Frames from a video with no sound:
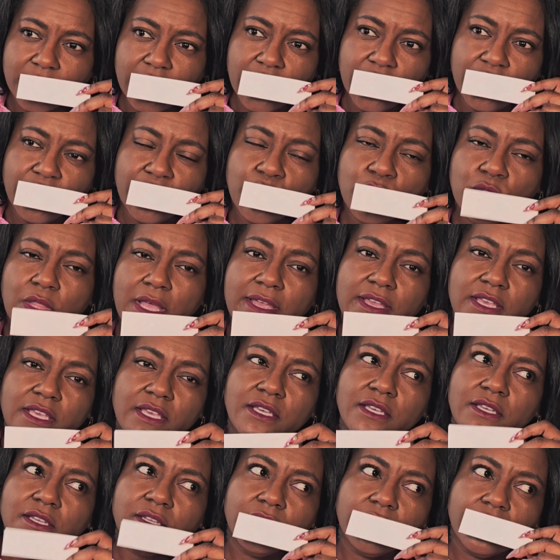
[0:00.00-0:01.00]
if you like
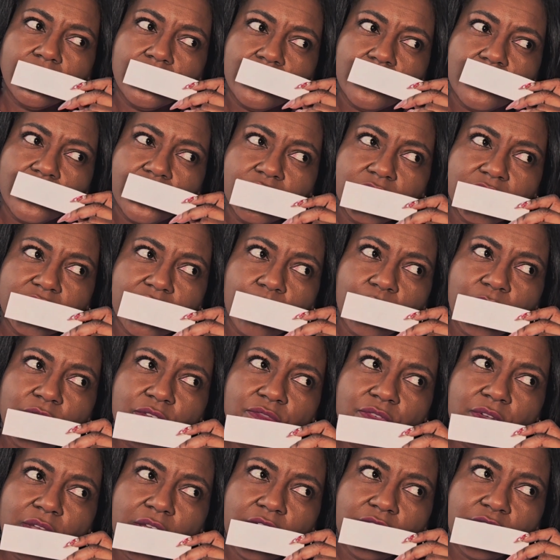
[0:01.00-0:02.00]
it, there's
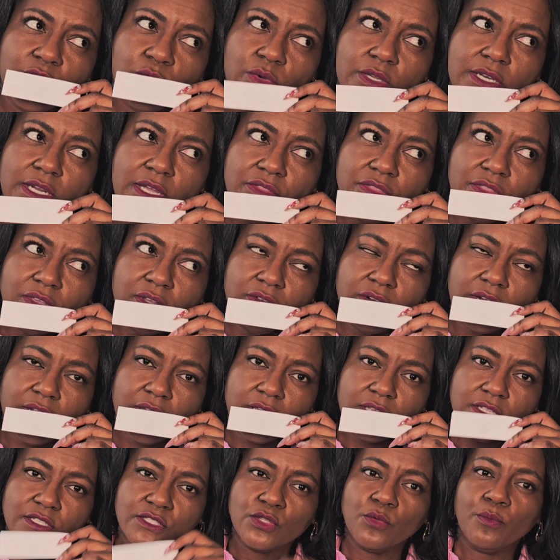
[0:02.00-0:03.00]
something for everyone out there,
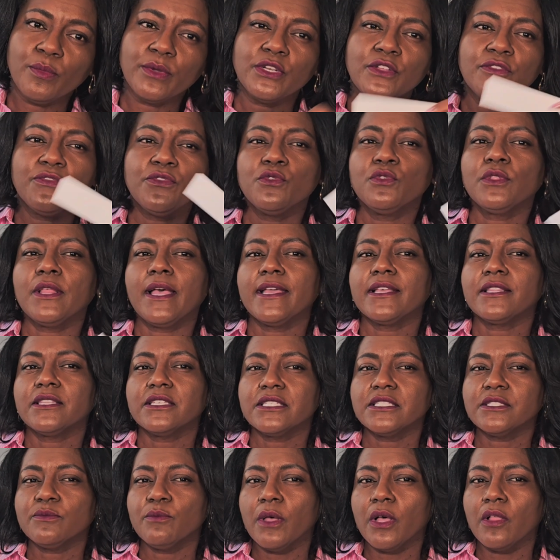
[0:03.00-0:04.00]
right? So, but if you like
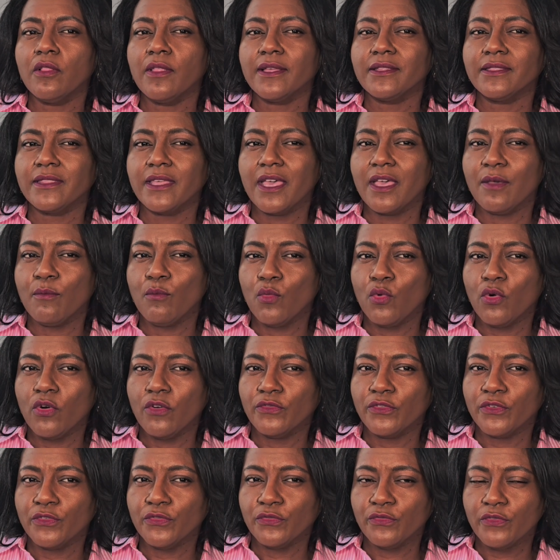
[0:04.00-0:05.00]
the smell like that, more
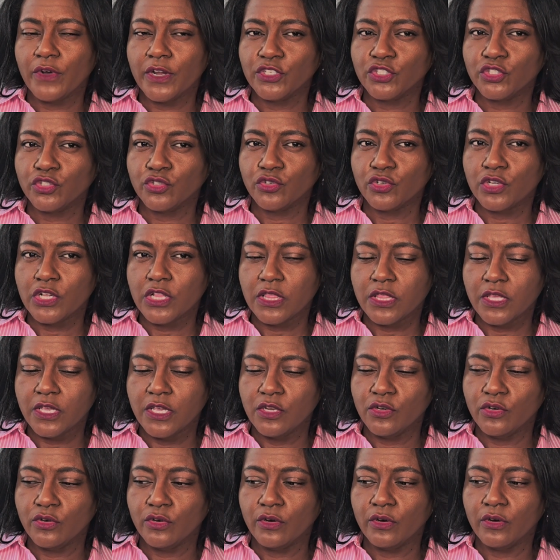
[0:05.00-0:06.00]
of a fresher,
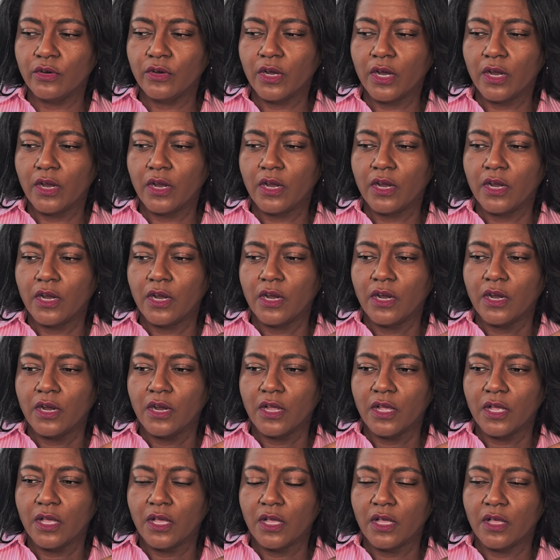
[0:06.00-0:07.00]
cleaner,
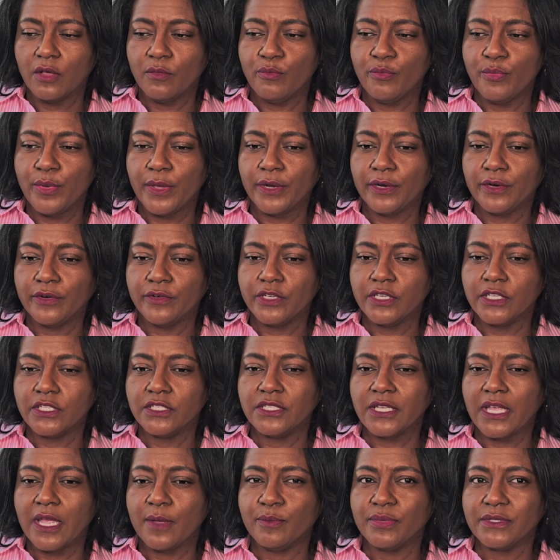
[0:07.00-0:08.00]
berry
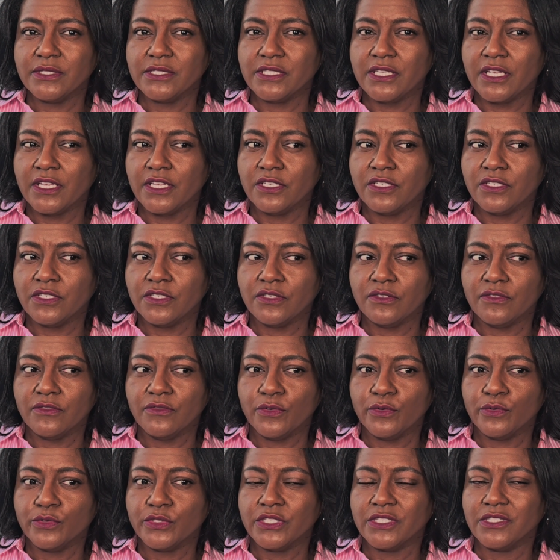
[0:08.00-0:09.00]
type of scent
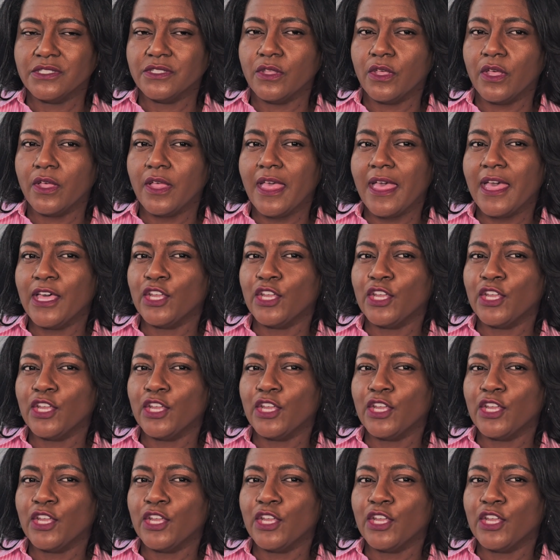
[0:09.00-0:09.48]
versus the